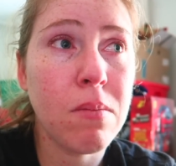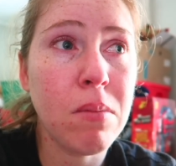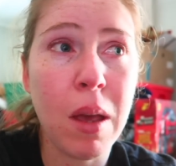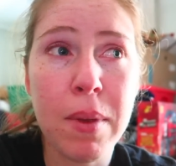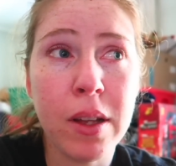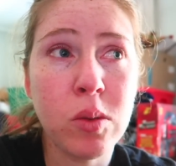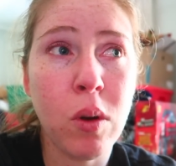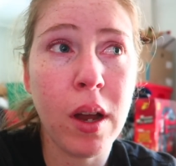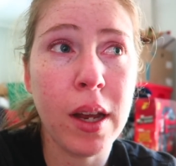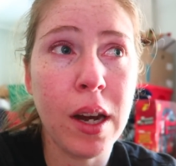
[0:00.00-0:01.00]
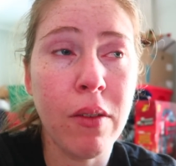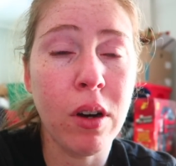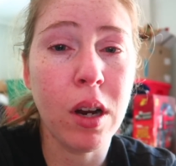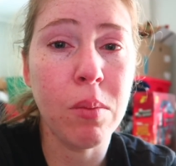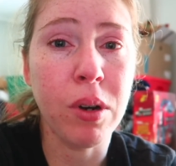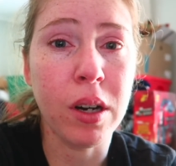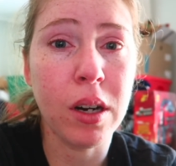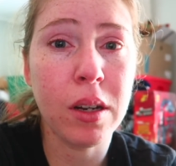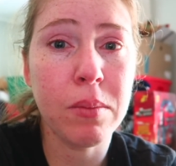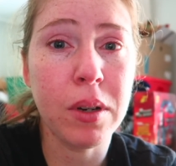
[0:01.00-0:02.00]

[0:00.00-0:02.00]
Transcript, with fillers: Maybe that's why I never got pregnant,